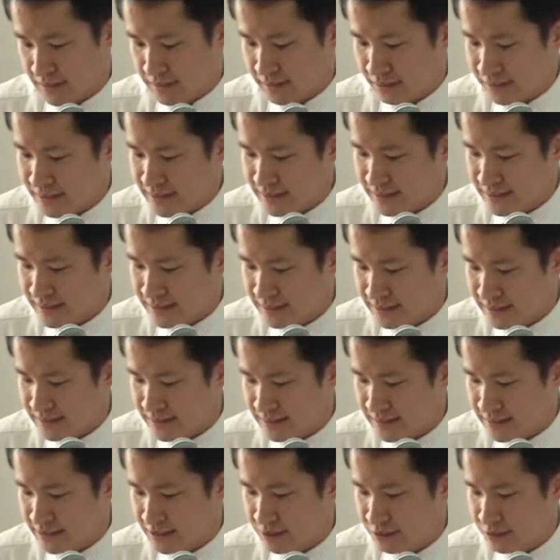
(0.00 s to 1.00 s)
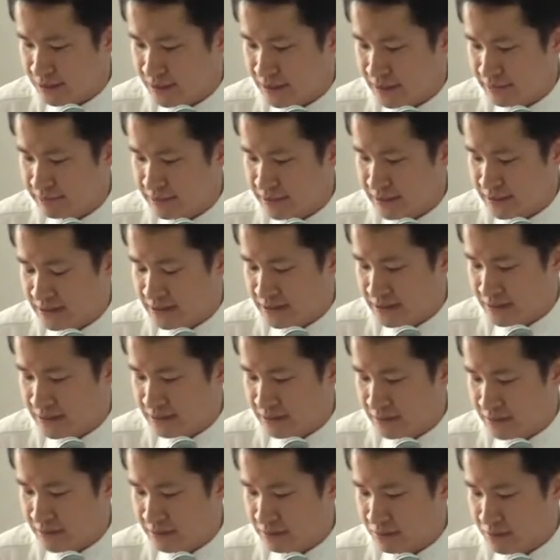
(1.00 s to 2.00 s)
In all these instances, good
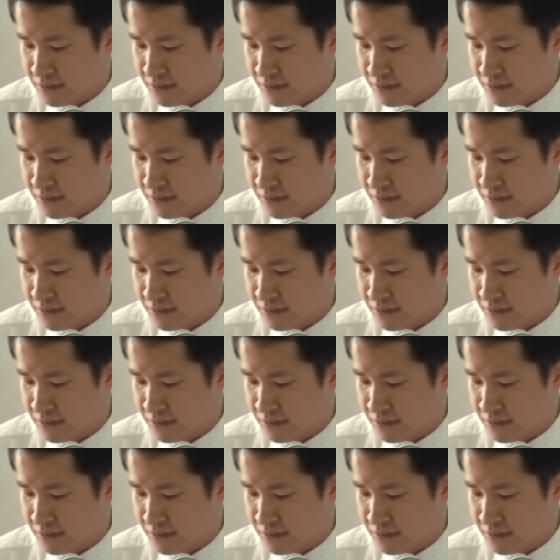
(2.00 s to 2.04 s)
governance